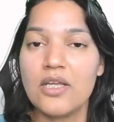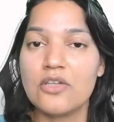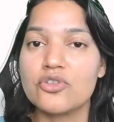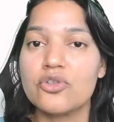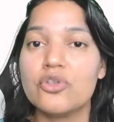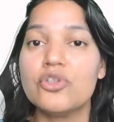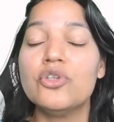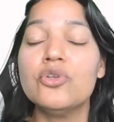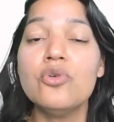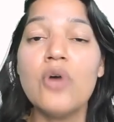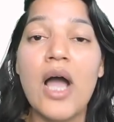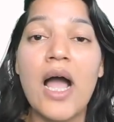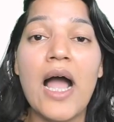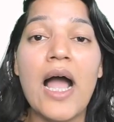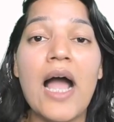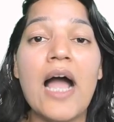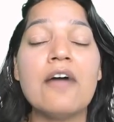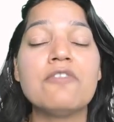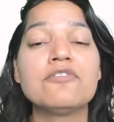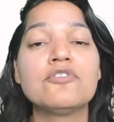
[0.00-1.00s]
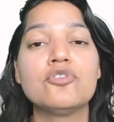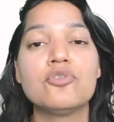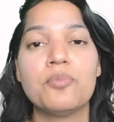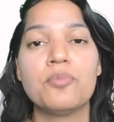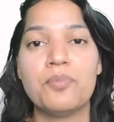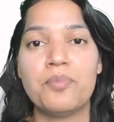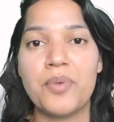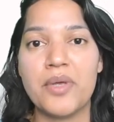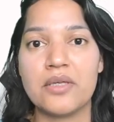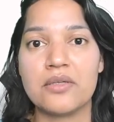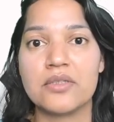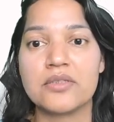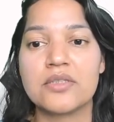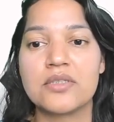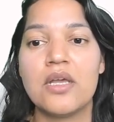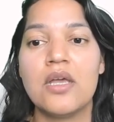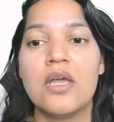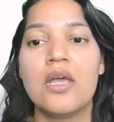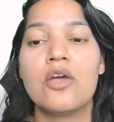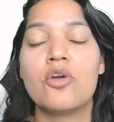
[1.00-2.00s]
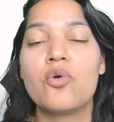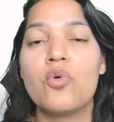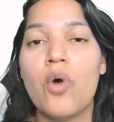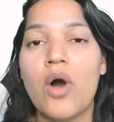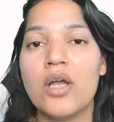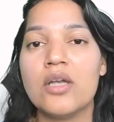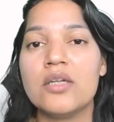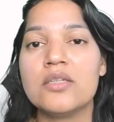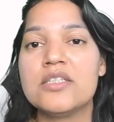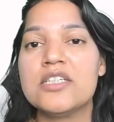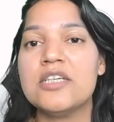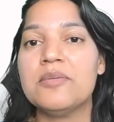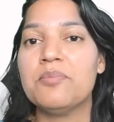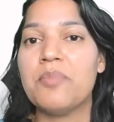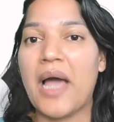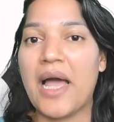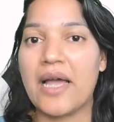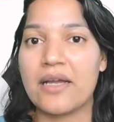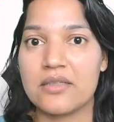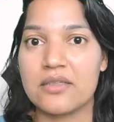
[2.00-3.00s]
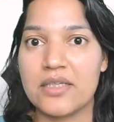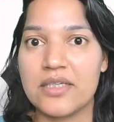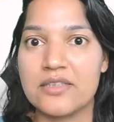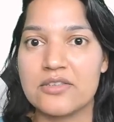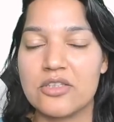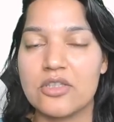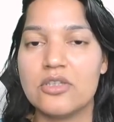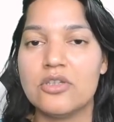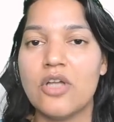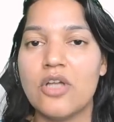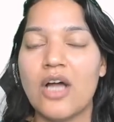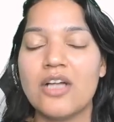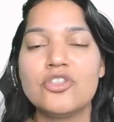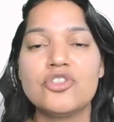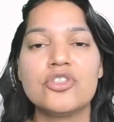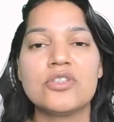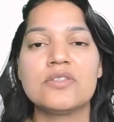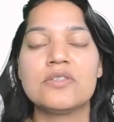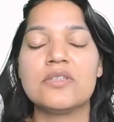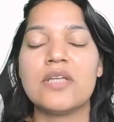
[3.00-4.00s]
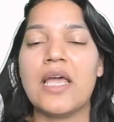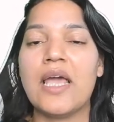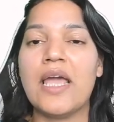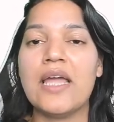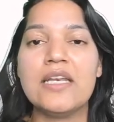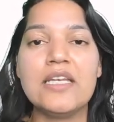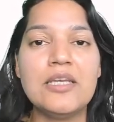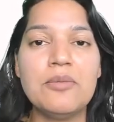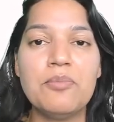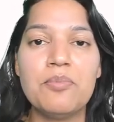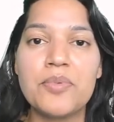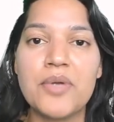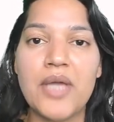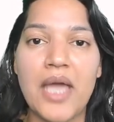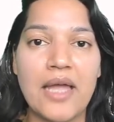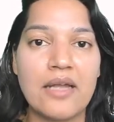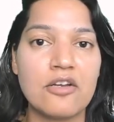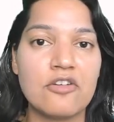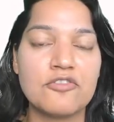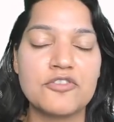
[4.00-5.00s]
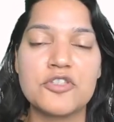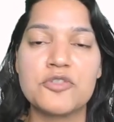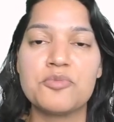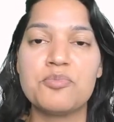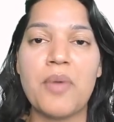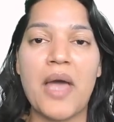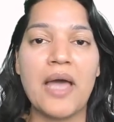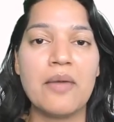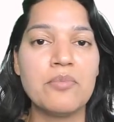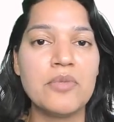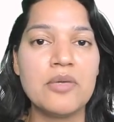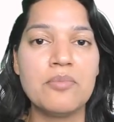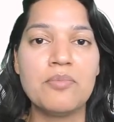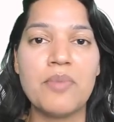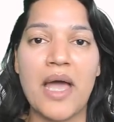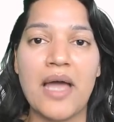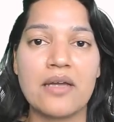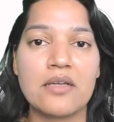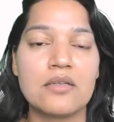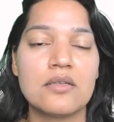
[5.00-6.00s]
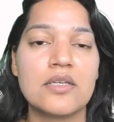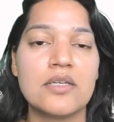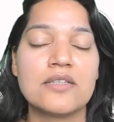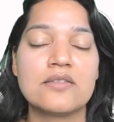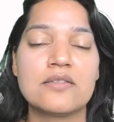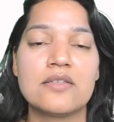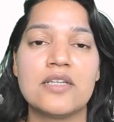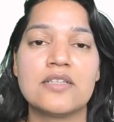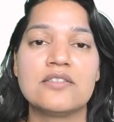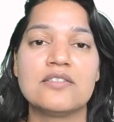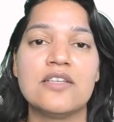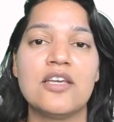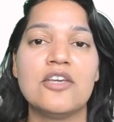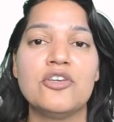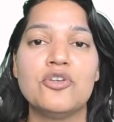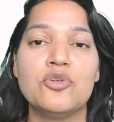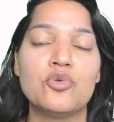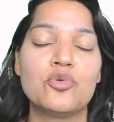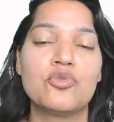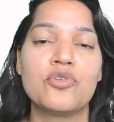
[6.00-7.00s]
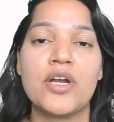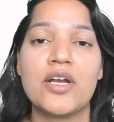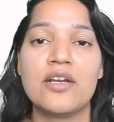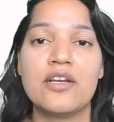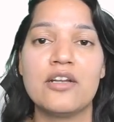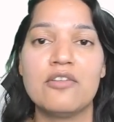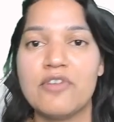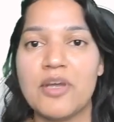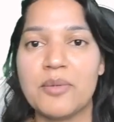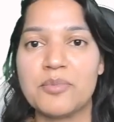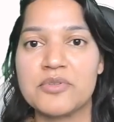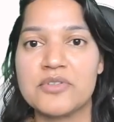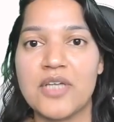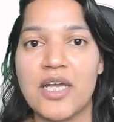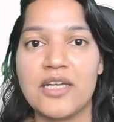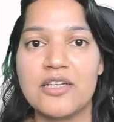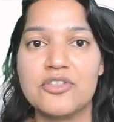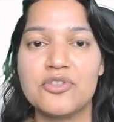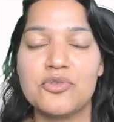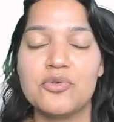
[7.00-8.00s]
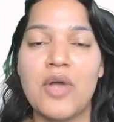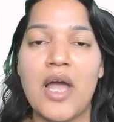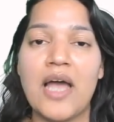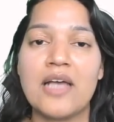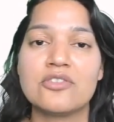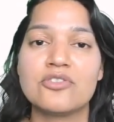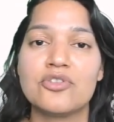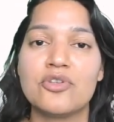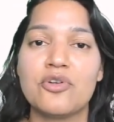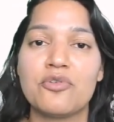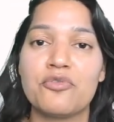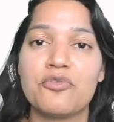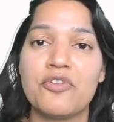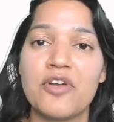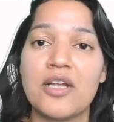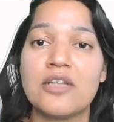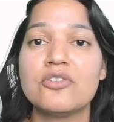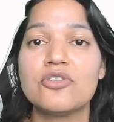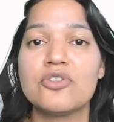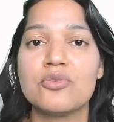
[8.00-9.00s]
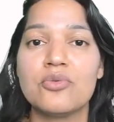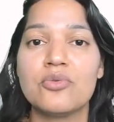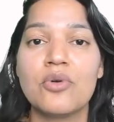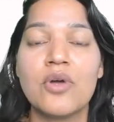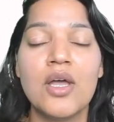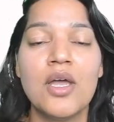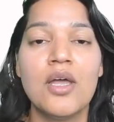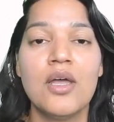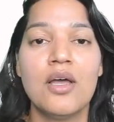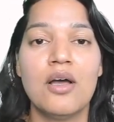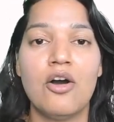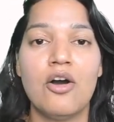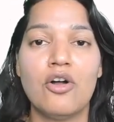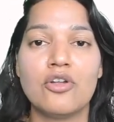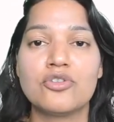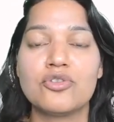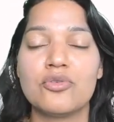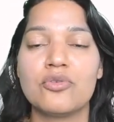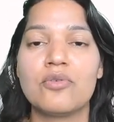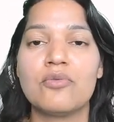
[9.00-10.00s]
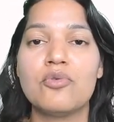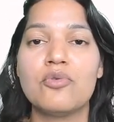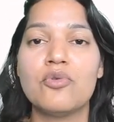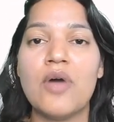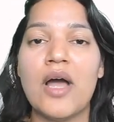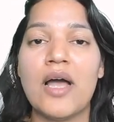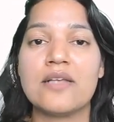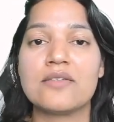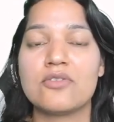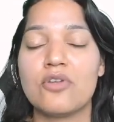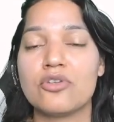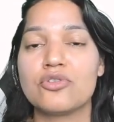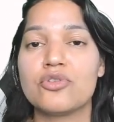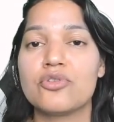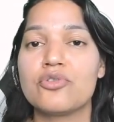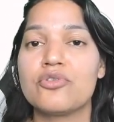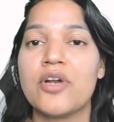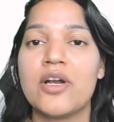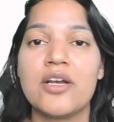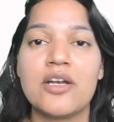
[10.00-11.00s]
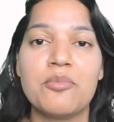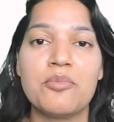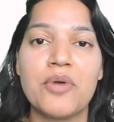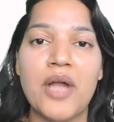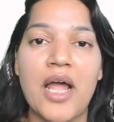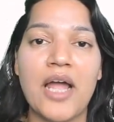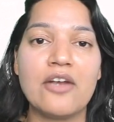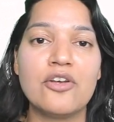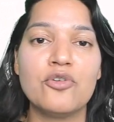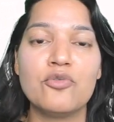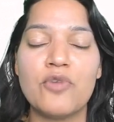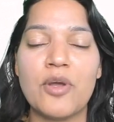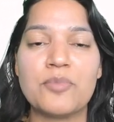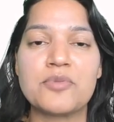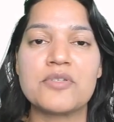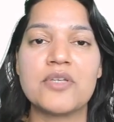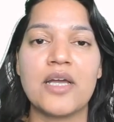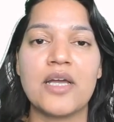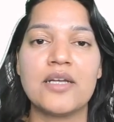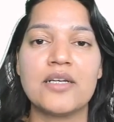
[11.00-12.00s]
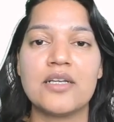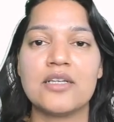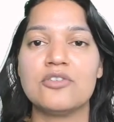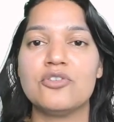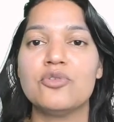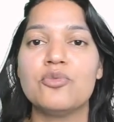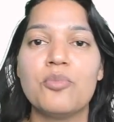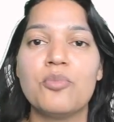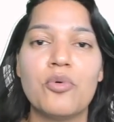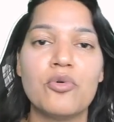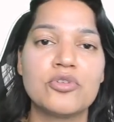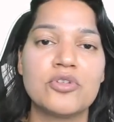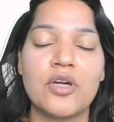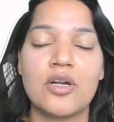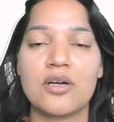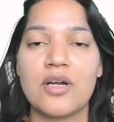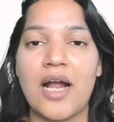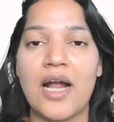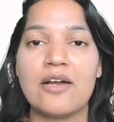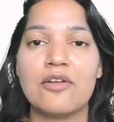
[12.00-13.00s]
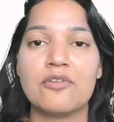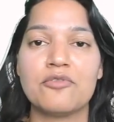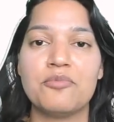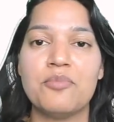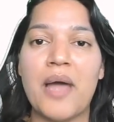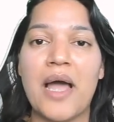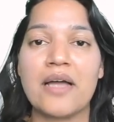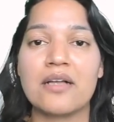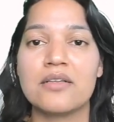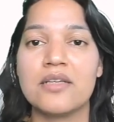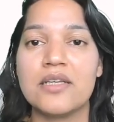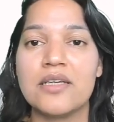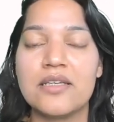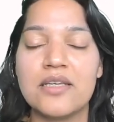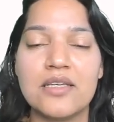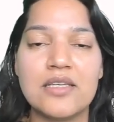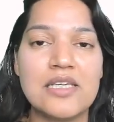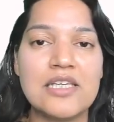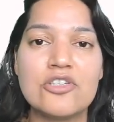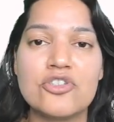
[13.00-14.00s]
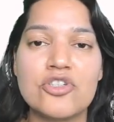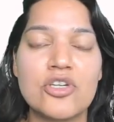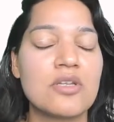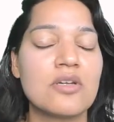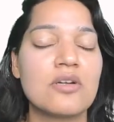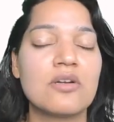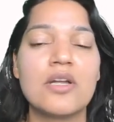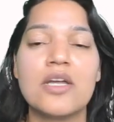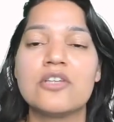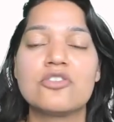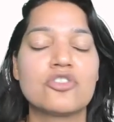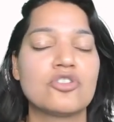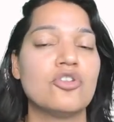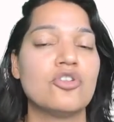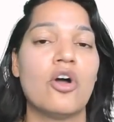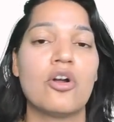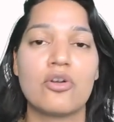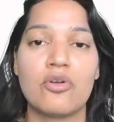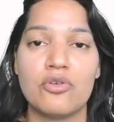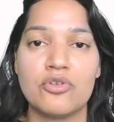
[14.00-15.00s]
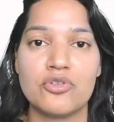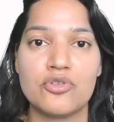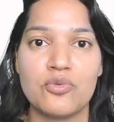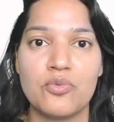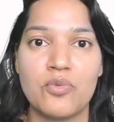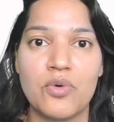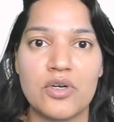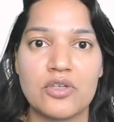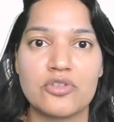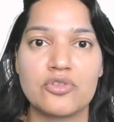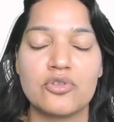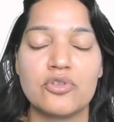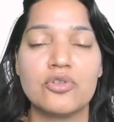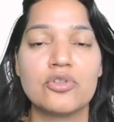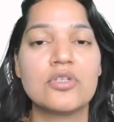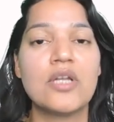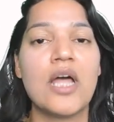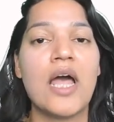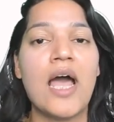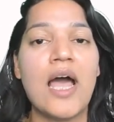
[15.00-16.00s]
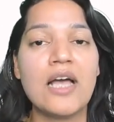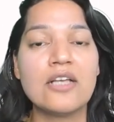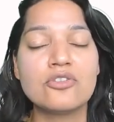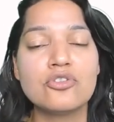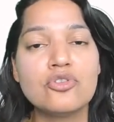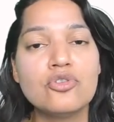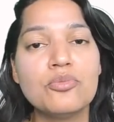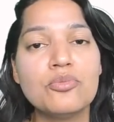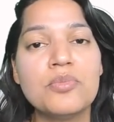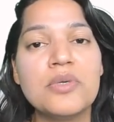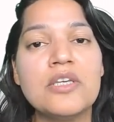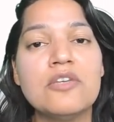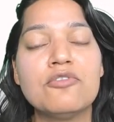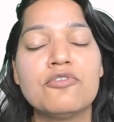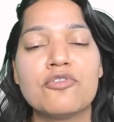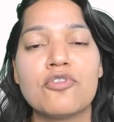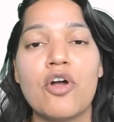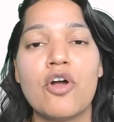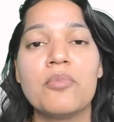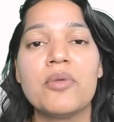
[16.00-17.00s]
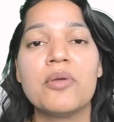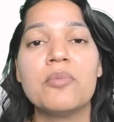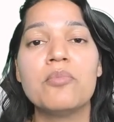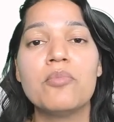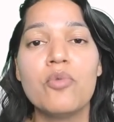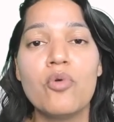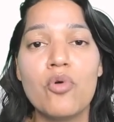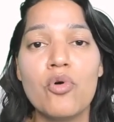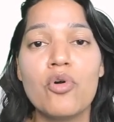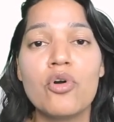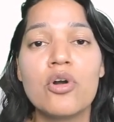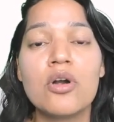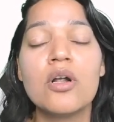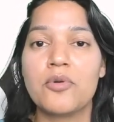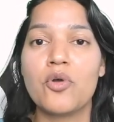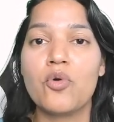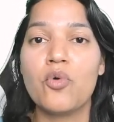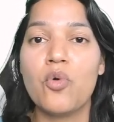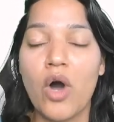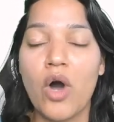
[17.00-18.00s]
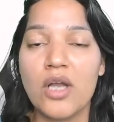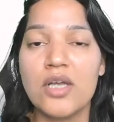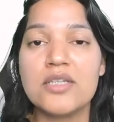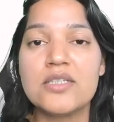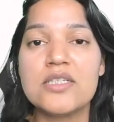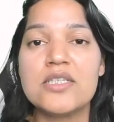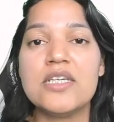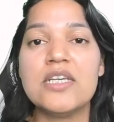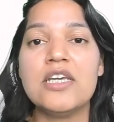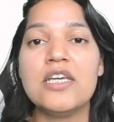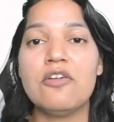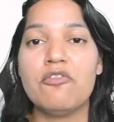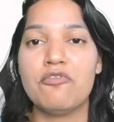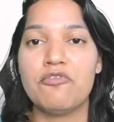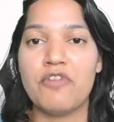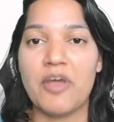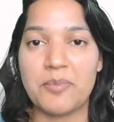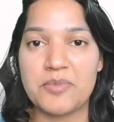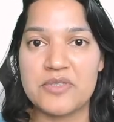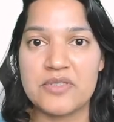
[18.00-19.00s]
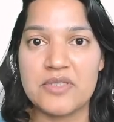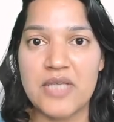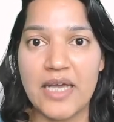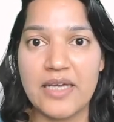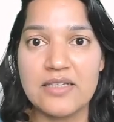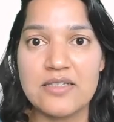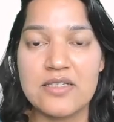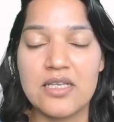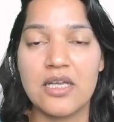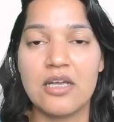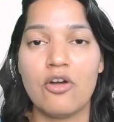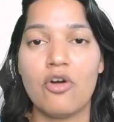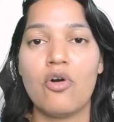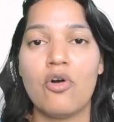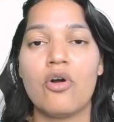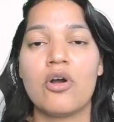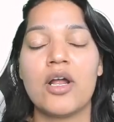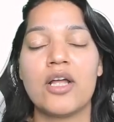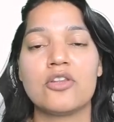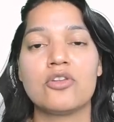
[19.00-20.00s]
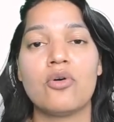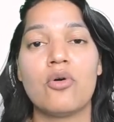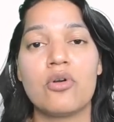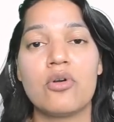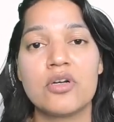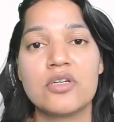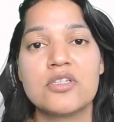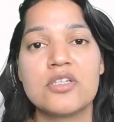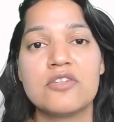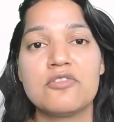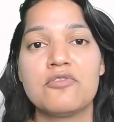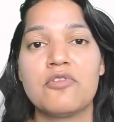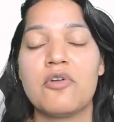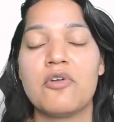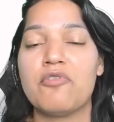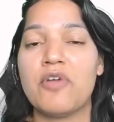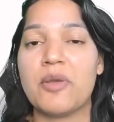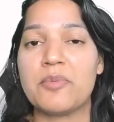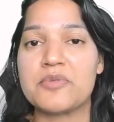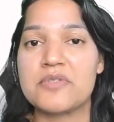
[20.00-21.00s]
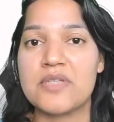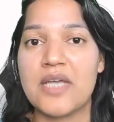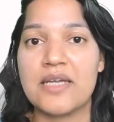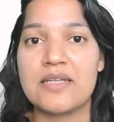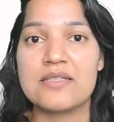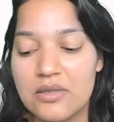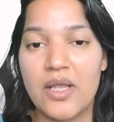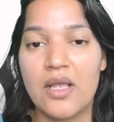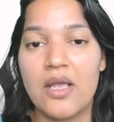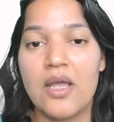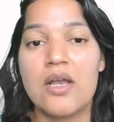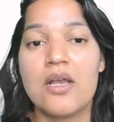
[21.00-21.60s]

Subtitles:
So you have to build quality backlinks, not just any kind of spammy backlinks. Let's say you created a website, you asked your friend who has also created a brand new website, and you both are kind of backlinking each other. It's not going to work. So it has to be from a more quality websites or authoritative websites.